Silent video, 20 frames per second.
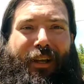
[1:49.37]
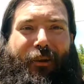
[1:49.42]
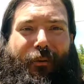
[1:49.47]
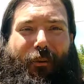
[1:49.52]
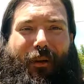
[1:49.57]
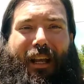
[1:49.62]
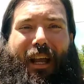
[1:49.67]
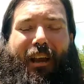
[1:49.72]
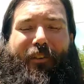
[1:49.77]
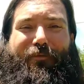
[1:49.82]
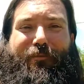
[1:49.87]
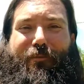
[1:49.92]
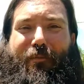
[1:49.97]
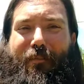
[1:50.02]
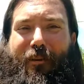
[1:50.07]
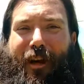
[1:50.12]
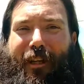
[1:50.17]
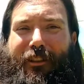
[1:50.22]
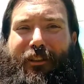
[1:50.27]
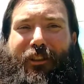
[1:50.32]
we have
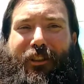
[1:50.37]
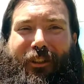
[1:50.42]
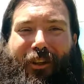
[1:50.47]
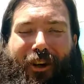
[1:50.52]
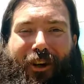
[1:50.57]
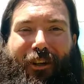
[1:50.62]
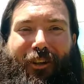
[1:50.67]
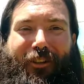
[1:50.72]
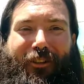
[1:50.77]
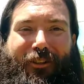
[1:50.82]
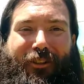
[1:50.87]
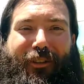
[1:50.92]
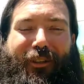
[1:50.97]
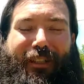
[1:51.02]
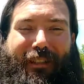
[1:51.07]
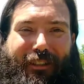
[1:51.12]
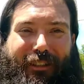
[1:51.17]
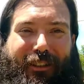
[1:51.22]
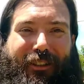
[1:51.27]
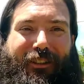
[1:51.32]
much longer
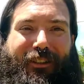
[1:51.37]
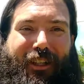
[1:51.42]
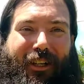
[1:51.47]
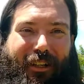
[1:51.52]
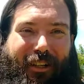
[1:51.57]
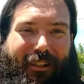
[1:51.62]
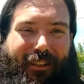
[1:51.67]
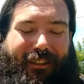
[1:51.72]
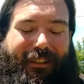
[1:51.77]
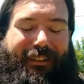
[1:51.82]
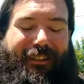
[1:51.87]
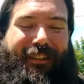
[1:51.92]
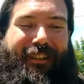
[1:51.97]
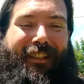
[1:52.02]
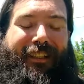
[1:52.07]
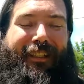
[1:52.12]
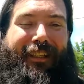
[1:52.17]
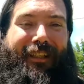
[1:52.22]
traditional arcs